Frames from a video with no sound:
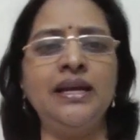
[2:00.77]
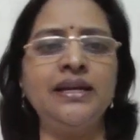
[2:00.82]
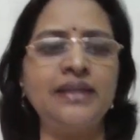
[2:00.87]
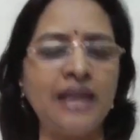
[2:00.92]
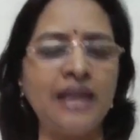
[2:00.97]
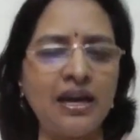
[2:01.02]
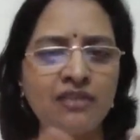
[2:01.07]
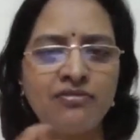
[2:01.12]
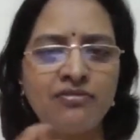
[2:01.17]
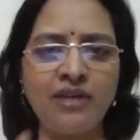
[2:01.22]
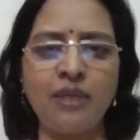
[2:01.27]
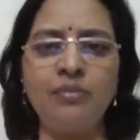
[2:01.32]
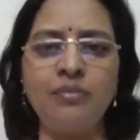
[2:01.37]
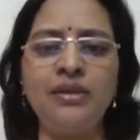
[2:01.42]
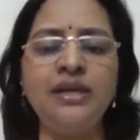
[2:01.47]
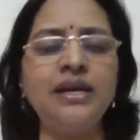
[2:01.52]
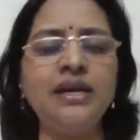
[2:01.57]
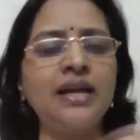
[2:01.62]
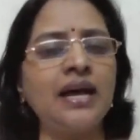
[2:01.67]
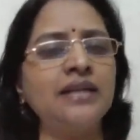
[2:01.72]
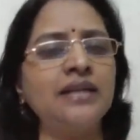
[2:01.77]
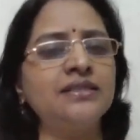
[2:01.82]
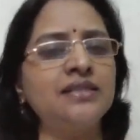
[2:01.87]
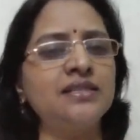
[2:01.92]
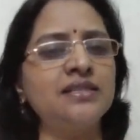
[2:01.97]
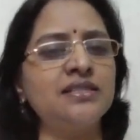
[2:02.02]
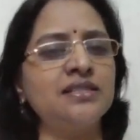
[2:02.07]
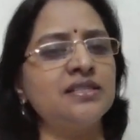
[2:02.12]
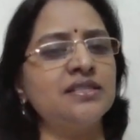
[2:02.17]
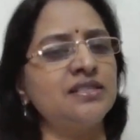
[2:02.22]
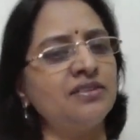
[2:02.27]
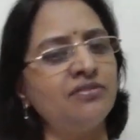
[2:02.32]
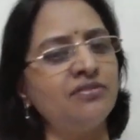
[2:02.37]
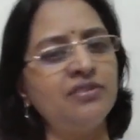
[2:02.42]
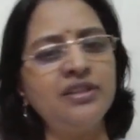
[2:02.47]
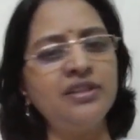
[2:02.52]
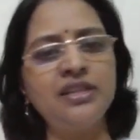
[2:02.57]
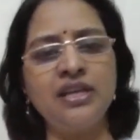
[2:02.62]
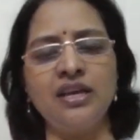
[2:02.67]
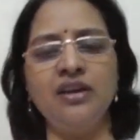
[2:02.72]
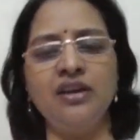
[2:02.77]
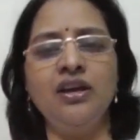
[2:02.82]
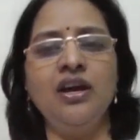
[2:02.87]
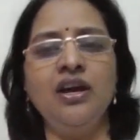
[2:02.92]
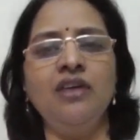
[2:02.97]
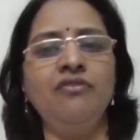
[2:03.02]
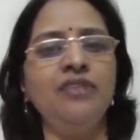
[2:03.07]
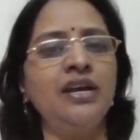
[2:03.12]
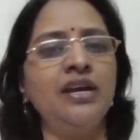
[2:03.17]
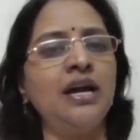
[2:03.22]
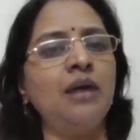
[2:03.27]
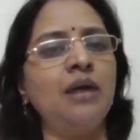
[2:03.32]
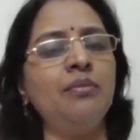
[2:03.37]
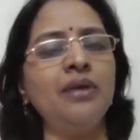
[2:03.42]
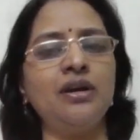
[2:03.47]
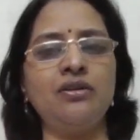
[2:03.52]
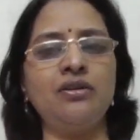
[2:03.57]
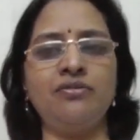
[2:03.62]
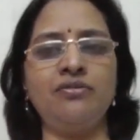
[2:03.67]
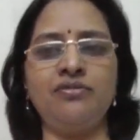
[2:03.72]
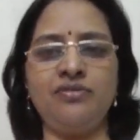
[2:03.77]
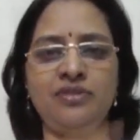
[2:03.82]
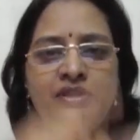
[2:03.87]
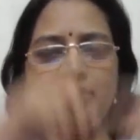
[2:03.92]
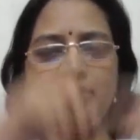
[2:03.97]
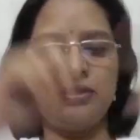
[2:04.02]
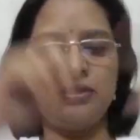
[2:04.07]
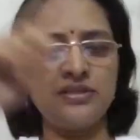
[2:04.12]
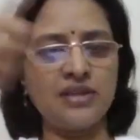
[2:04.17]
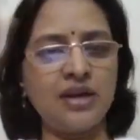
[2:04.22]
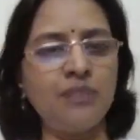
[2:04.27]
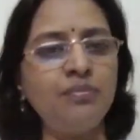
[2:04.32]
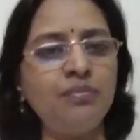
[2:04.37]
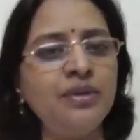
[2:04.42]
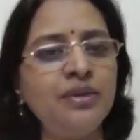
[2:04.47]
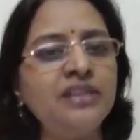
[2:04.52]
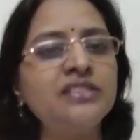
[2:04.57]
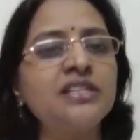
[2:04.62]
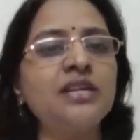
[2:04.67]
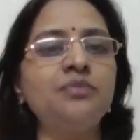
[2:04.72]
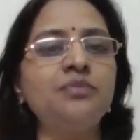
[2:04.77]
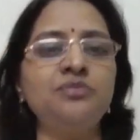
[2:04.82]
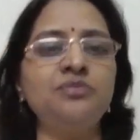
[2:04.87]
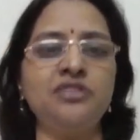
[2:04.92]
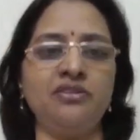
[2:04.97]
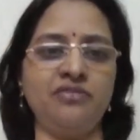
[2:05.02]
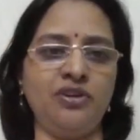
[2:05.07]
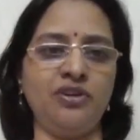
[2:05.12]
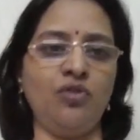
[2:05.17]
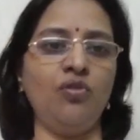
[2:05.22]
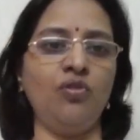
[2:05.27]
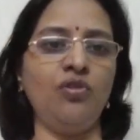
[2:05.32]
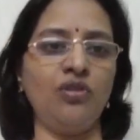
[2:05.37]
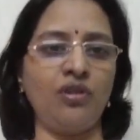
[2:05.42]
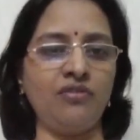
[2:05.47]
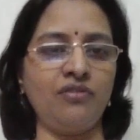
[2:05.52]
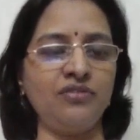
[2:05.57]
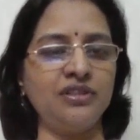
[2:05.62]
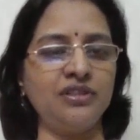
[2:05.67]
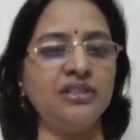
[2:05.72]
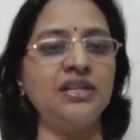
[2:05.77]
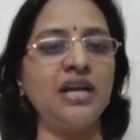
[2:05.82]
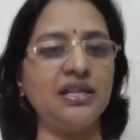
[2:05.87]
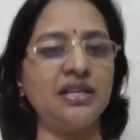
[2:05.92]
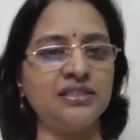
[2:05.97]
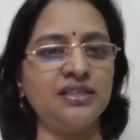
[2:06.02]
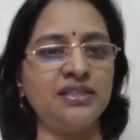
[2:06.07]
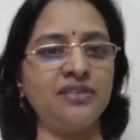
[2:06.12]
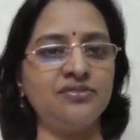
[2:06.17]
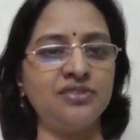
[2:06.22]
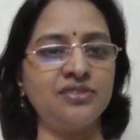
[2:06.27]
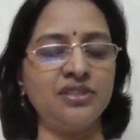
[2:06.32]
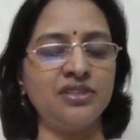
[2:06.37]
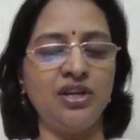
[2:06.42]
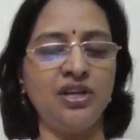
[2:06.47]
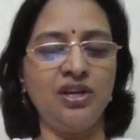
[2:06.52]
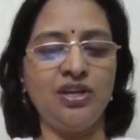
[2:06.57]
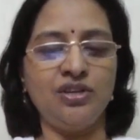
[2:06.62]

entire family, our ancestors, everything. We come across, it is a complete scripture we hold on within ourselves.